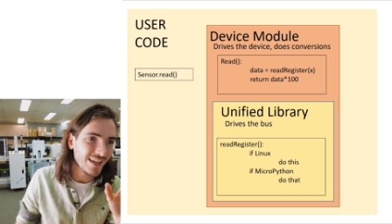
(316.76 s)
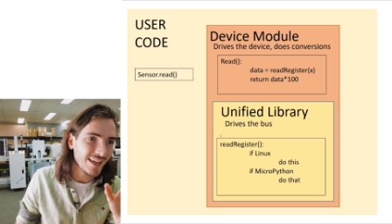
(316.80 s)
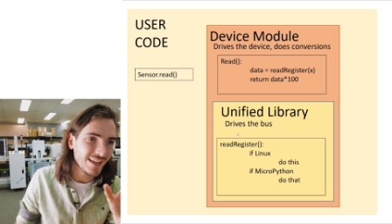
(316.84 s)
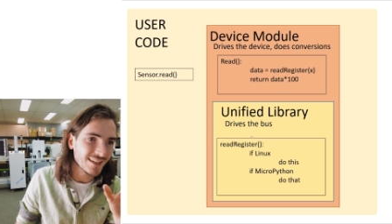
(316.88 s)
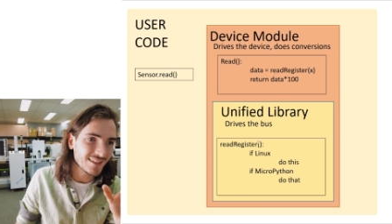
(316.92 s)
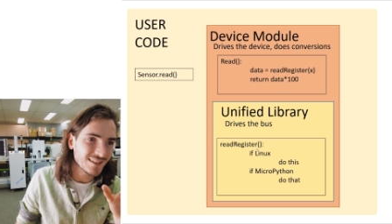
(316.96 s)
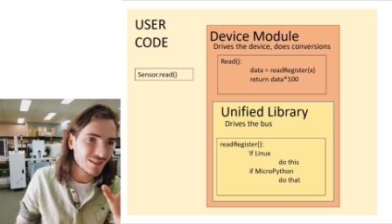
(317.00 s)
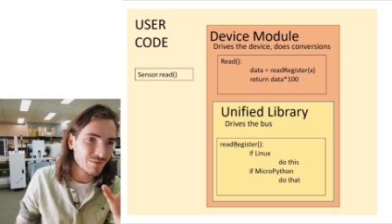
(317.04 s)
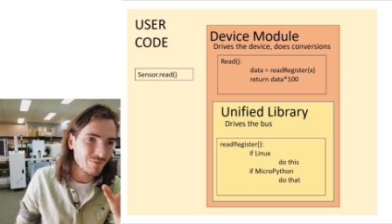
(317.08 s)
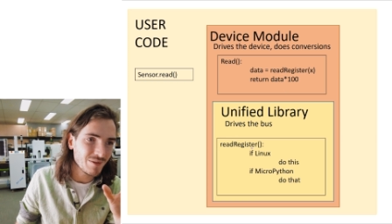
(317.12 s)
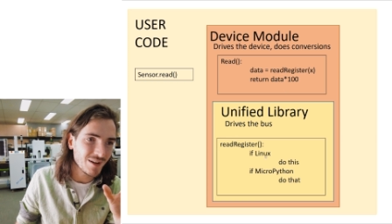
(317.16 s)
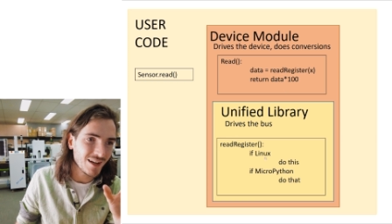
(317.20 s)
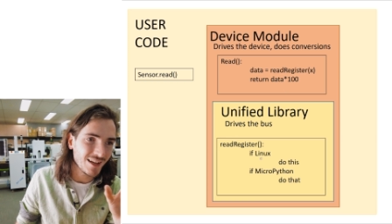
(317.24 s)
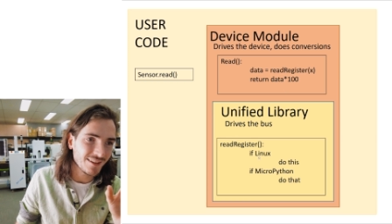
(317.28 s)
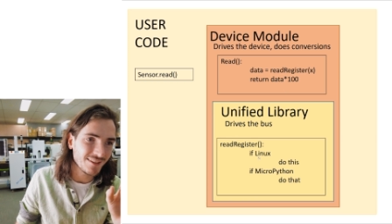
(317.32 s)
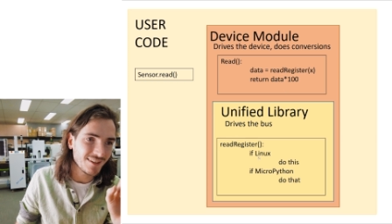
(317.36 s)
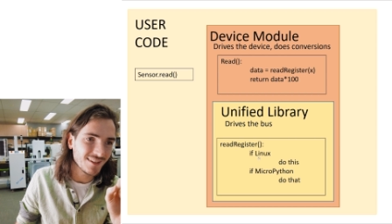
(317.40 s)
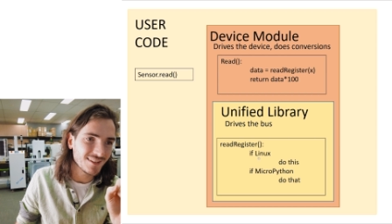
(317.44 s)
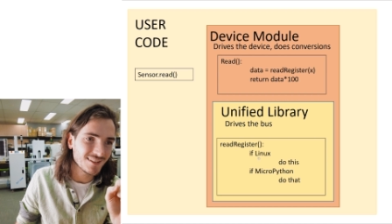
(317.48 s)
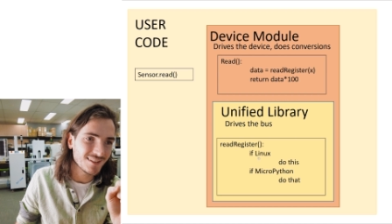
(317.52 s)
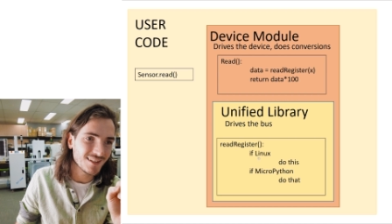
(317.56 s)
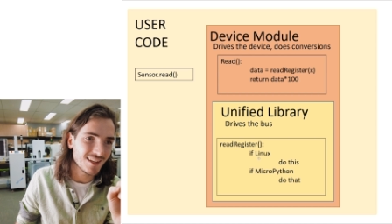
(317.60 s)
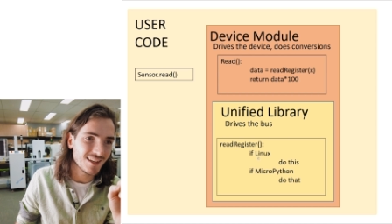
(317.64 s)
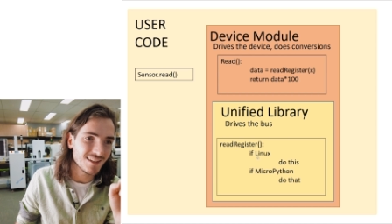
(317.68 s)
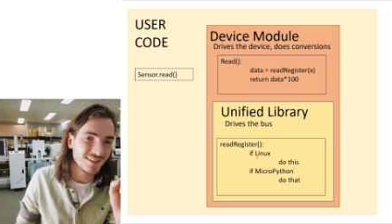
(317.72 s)
it's the part
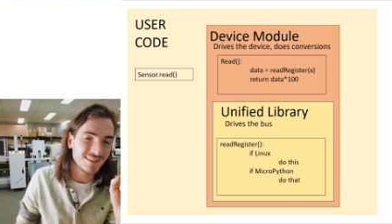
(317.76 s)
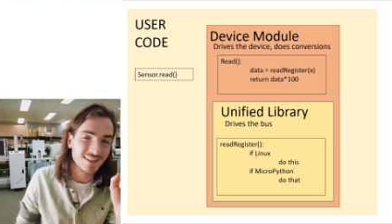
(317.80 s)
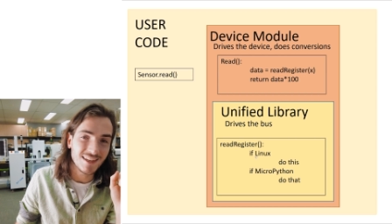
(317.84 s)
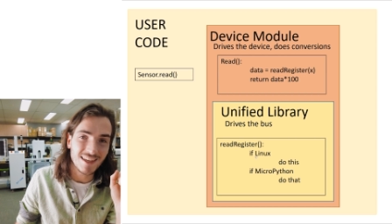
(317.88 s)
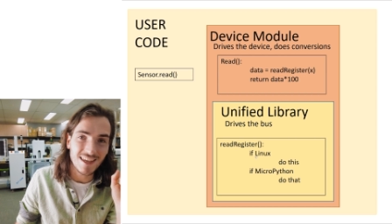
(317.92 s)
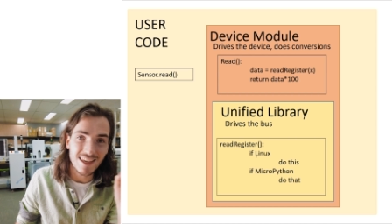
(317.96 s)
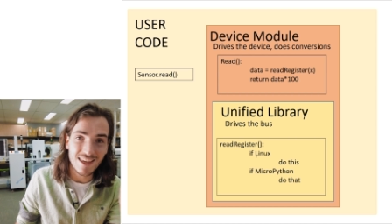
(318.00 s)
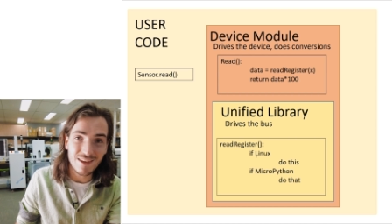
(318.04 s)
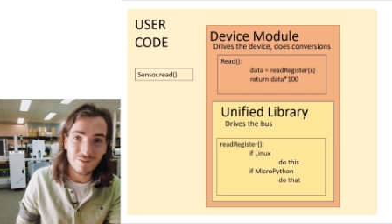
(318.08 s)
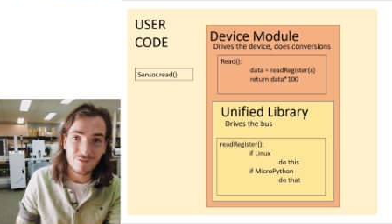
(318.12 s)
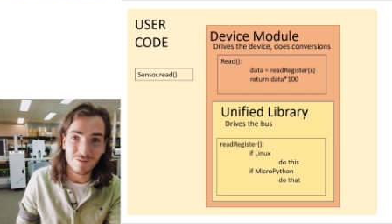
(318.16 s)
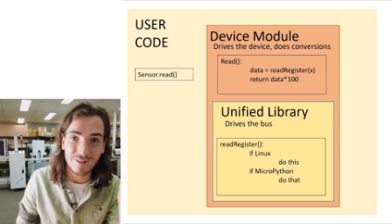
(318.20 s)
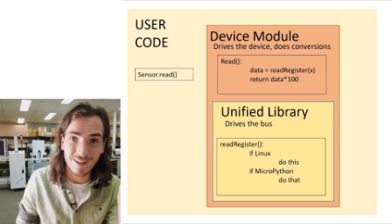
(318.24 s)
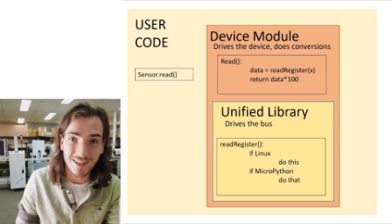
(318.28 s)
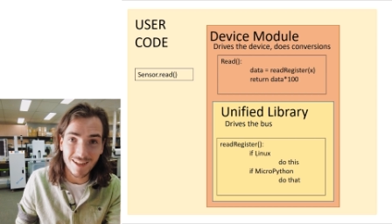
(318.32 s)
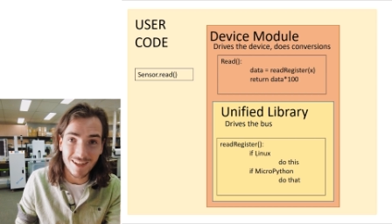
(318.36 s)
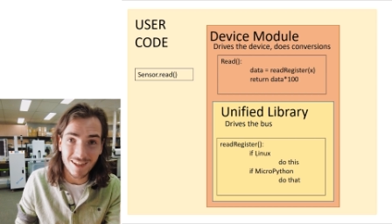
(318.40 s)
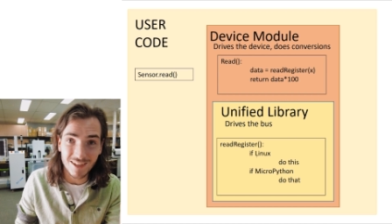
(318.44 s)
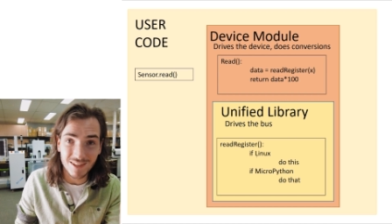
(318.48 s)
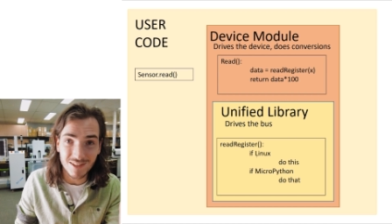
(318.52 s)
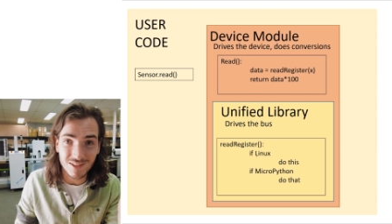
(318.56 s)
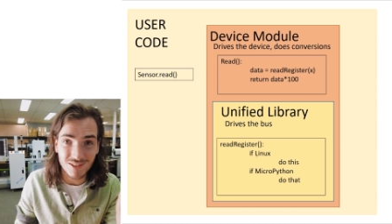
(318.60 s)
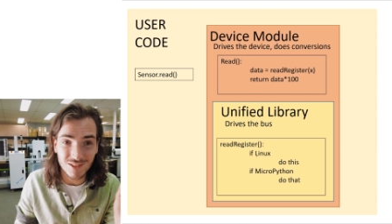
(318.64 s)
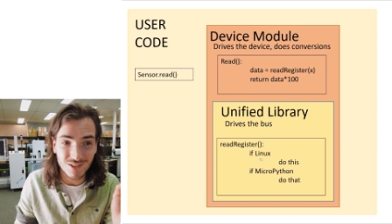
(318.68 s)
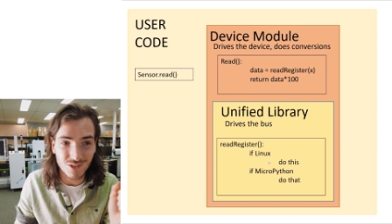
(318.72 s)
that says if
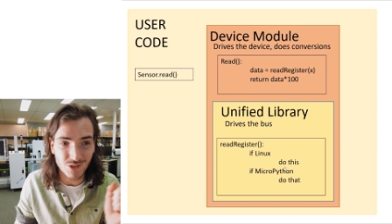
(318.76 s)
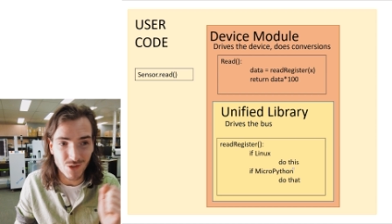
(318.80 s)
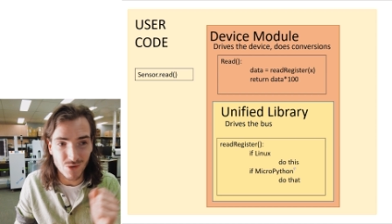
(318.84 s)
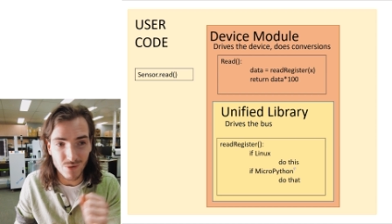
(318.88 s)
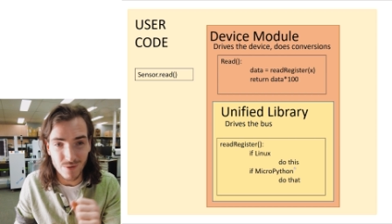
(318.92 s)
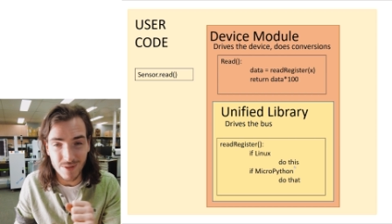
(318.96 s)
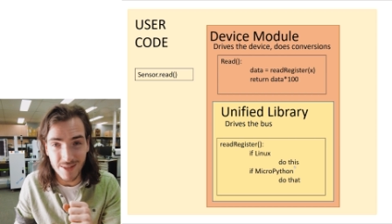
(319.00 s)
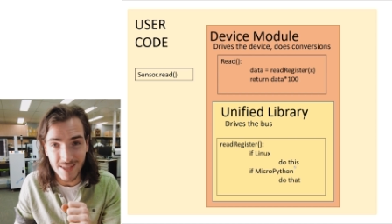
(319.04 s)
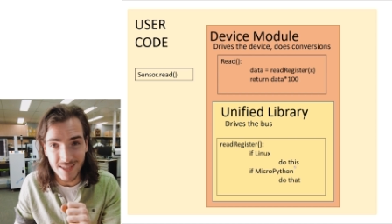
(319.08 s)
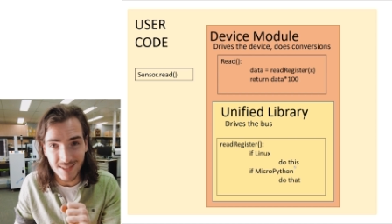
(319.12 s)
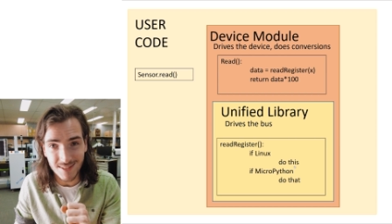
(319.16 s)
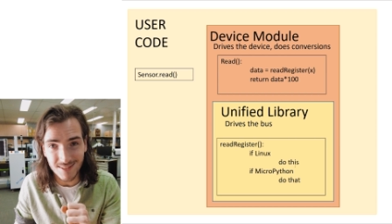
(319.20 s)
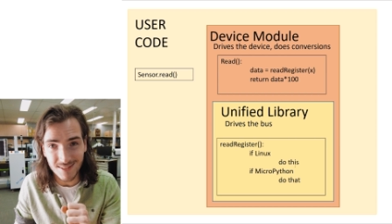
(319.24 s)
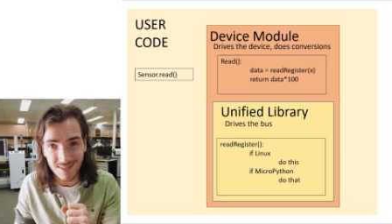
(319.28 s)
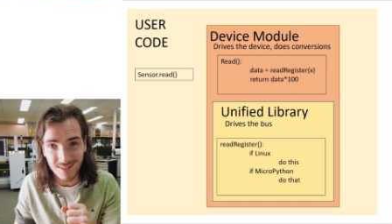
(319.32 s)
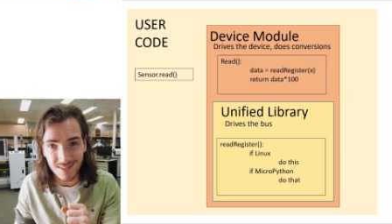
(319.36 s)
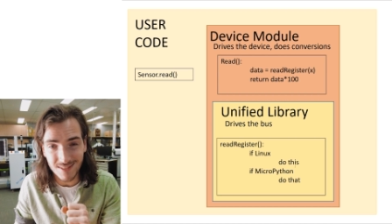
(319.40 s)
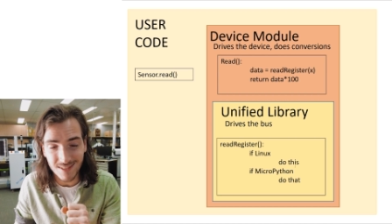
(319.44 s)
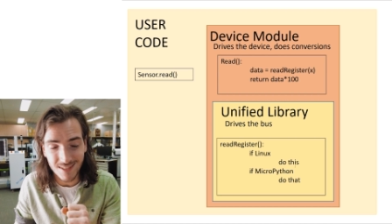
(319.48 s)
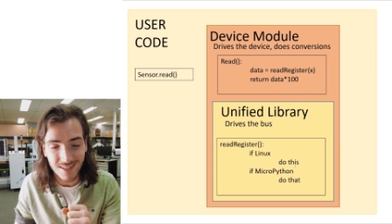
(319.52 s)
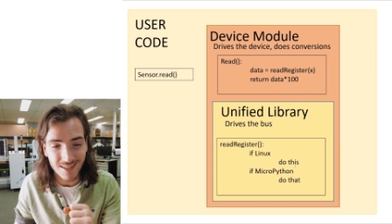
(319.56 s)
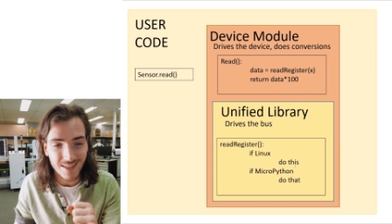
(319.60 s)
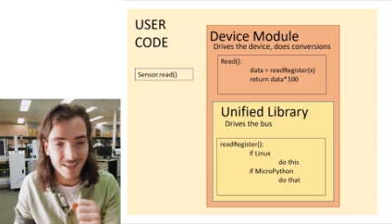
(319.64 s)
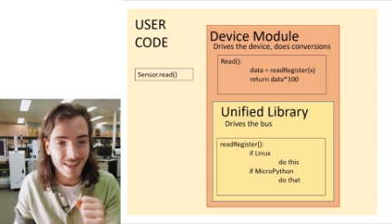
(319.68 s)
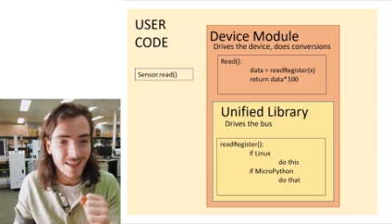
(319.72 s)
Linux do this